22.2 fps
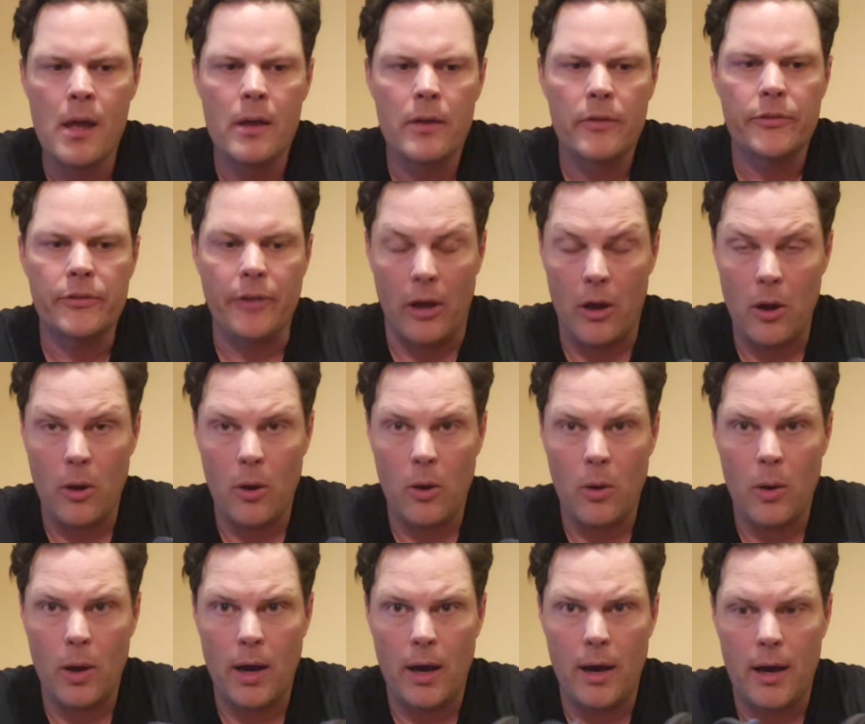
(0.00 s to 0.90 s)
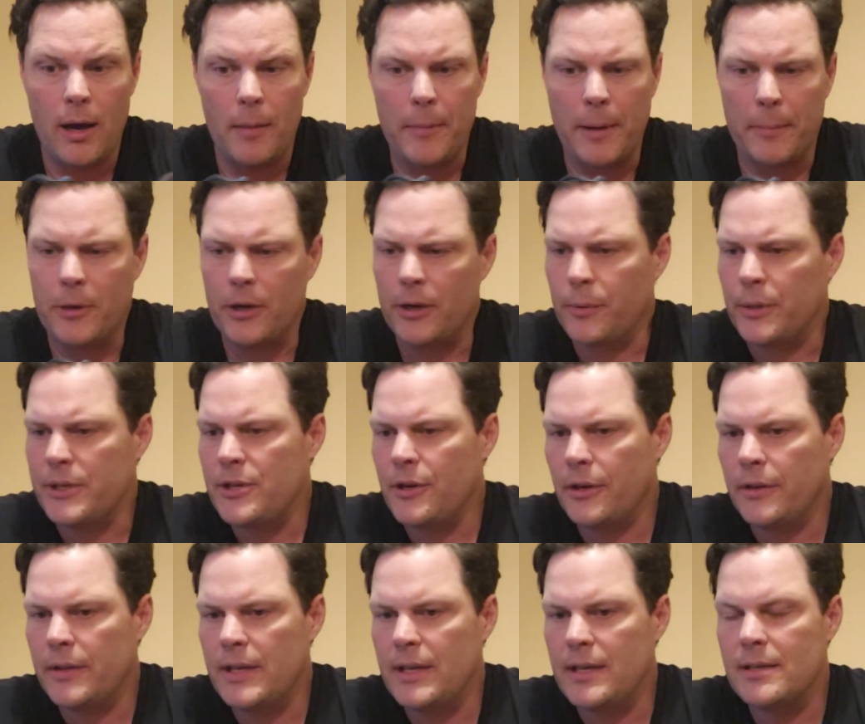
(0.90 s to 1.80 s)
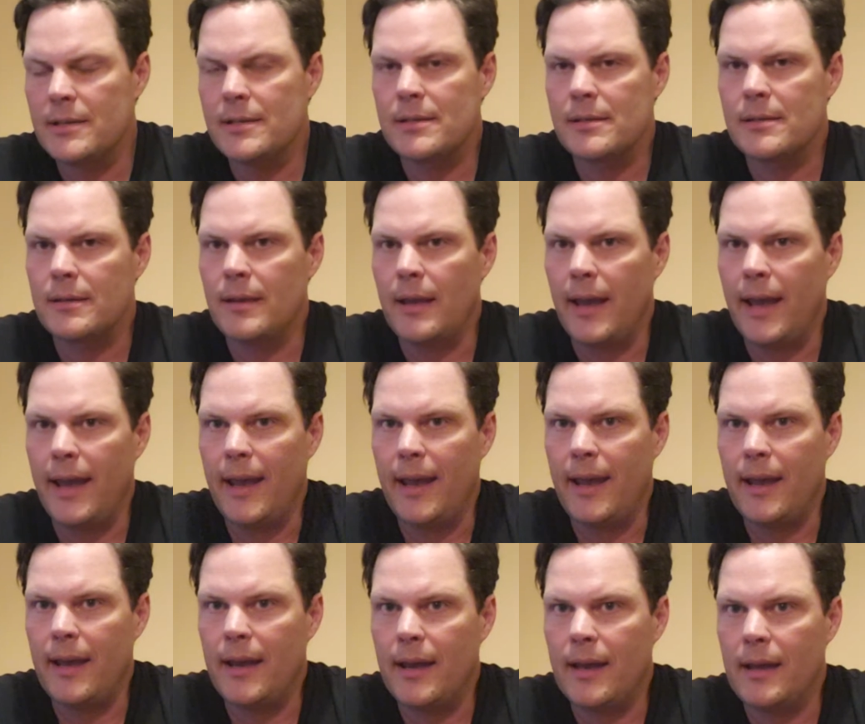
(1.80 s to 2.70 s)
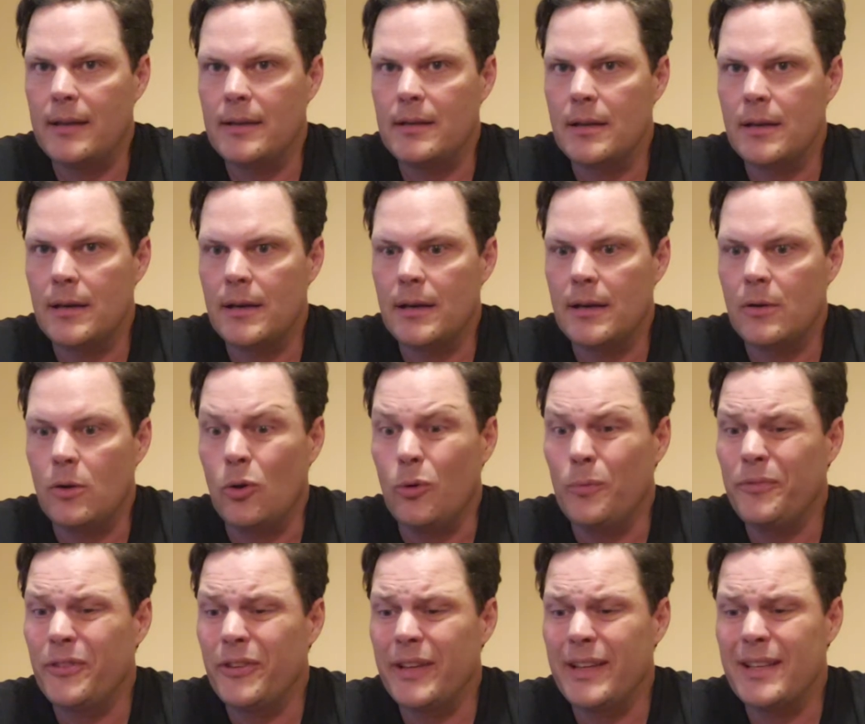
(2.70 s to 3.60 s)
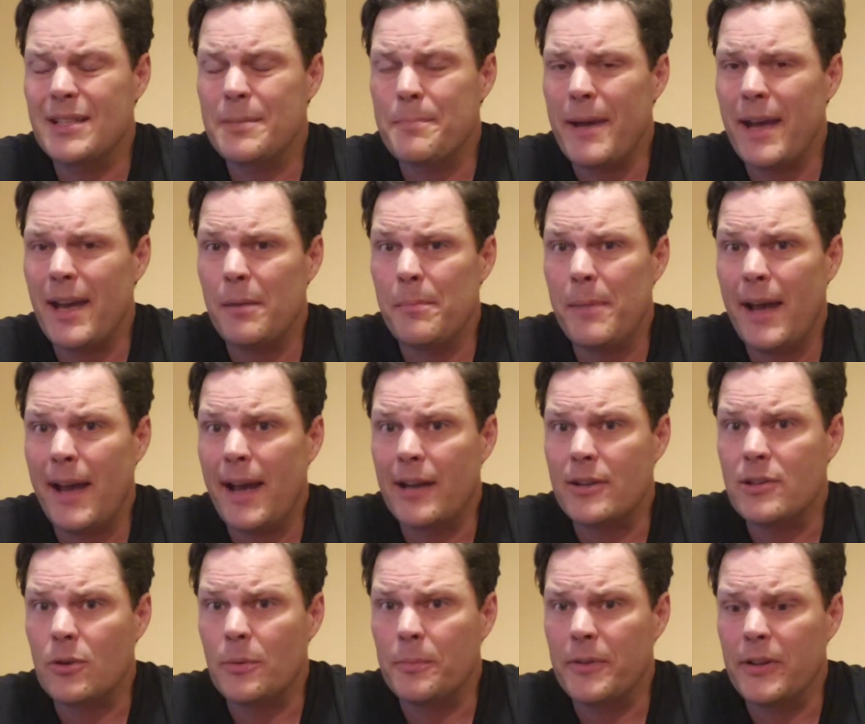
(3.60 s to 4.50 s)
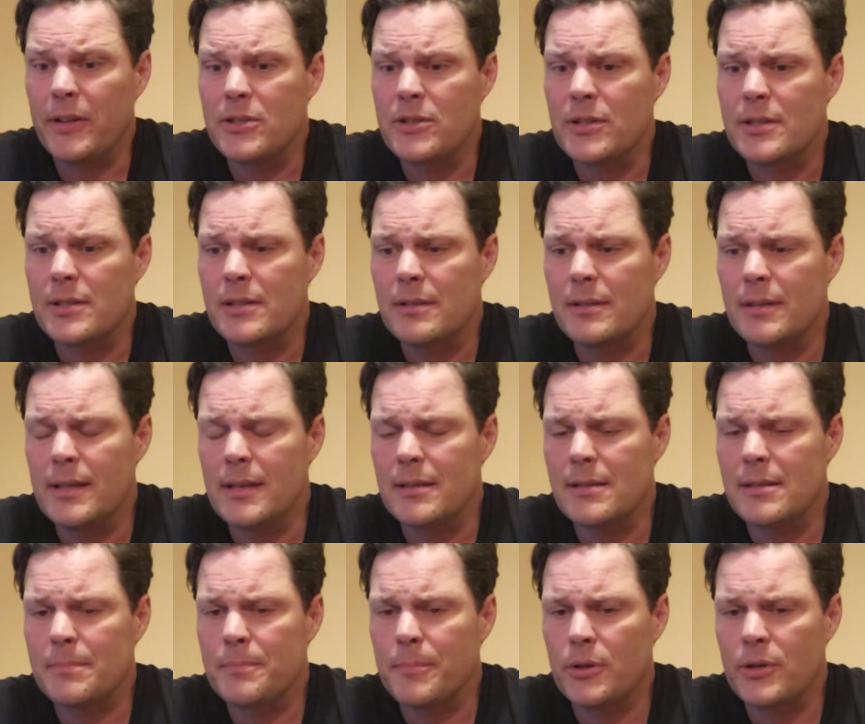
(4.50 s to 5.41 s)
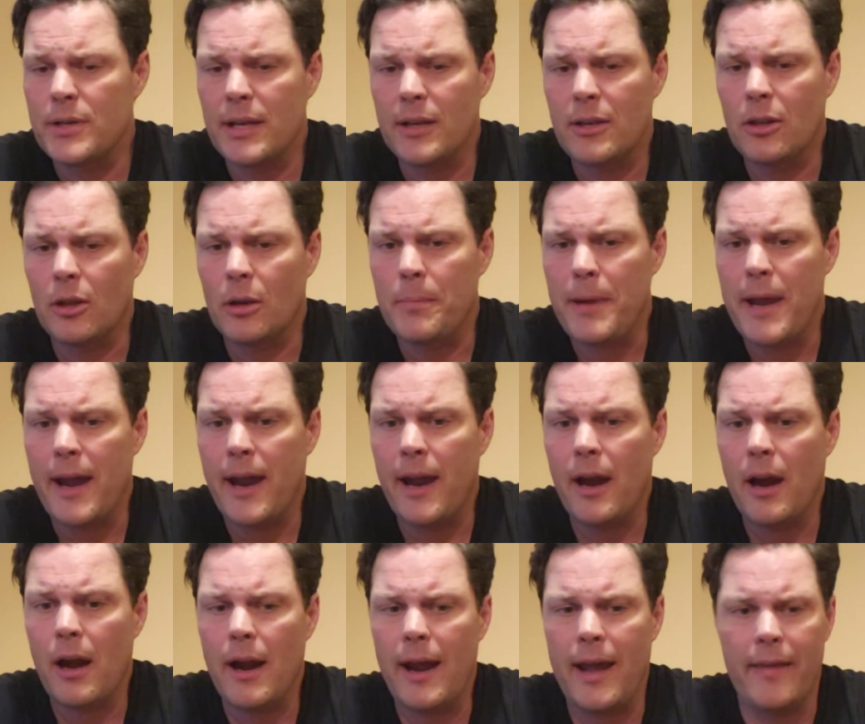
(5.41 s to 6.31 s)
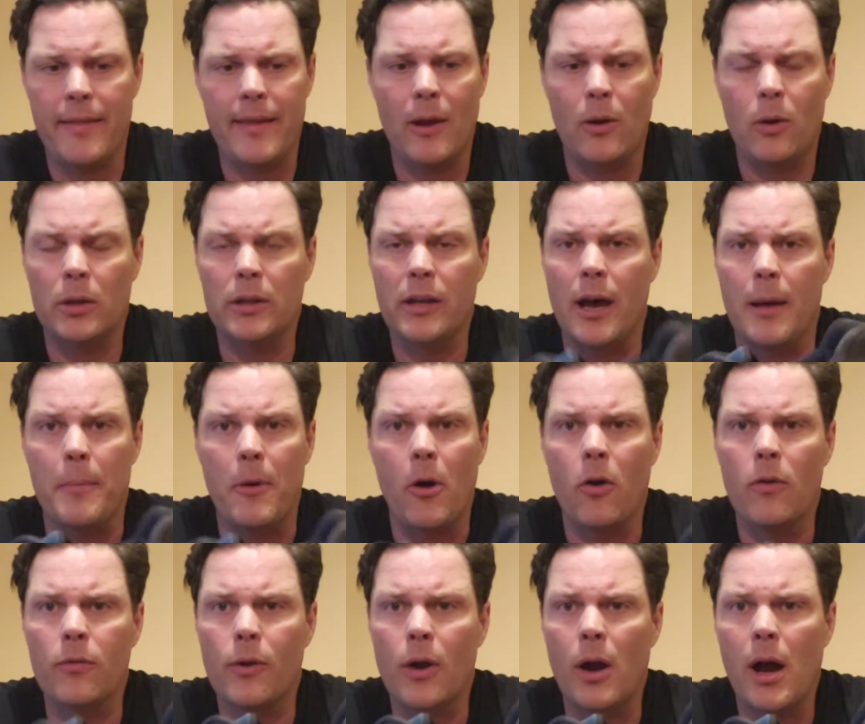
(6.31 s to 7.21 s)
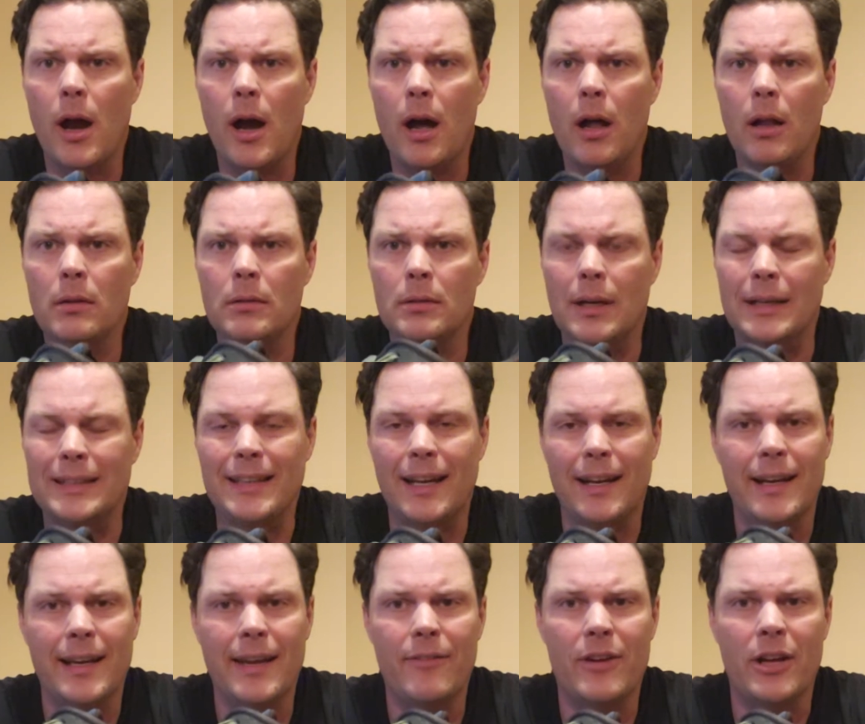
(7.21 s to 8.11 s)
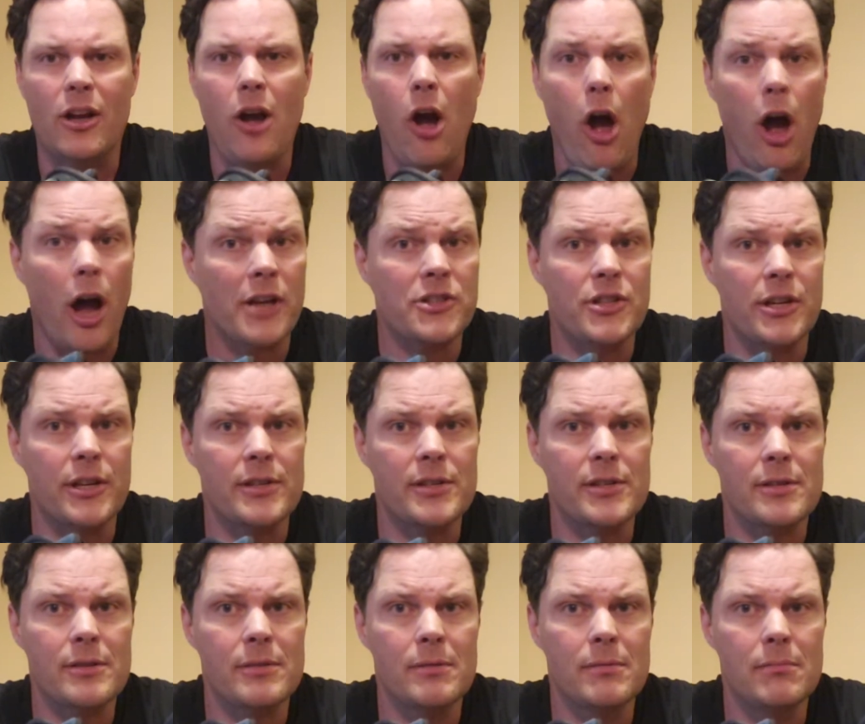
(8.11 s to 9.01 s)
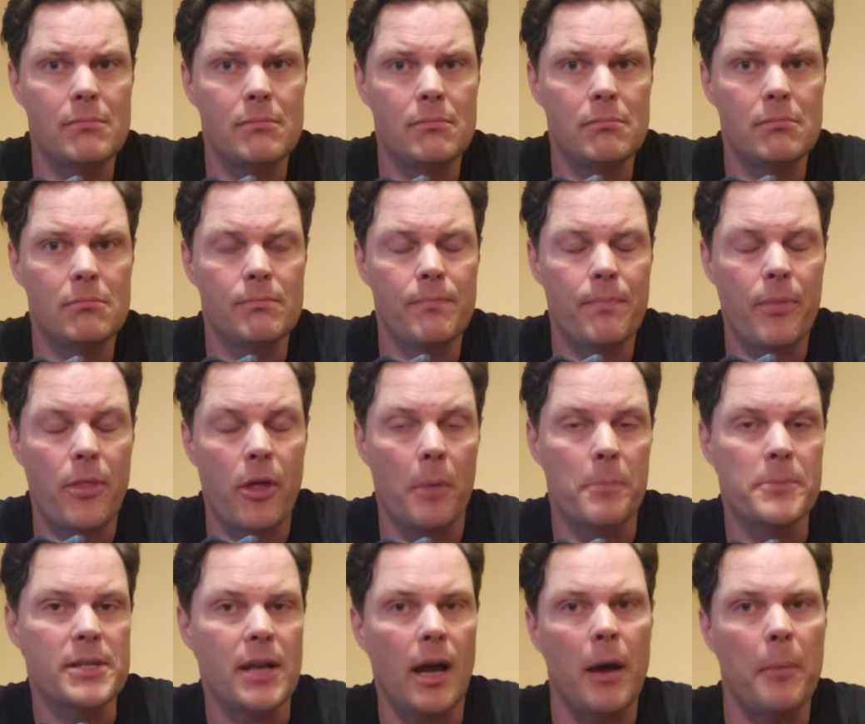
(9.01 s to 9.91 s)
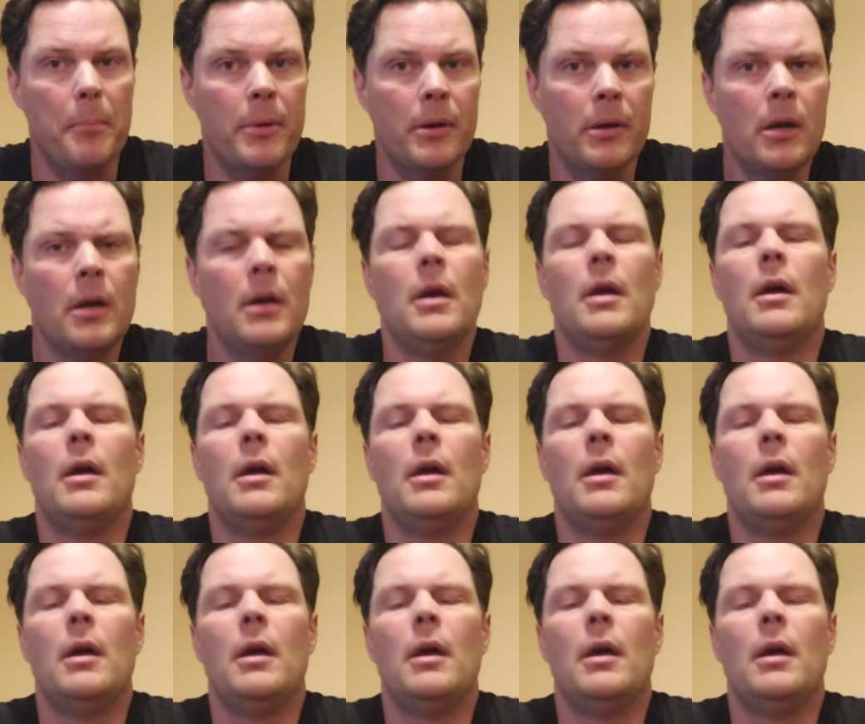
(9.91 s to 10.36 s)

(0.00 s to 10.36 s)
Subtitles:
So I'm going to return these, and hopefully it's a bad batch. Hopefully it's just this particular pair and they hold up. Overall, I kind of give it a cautious thumbs up.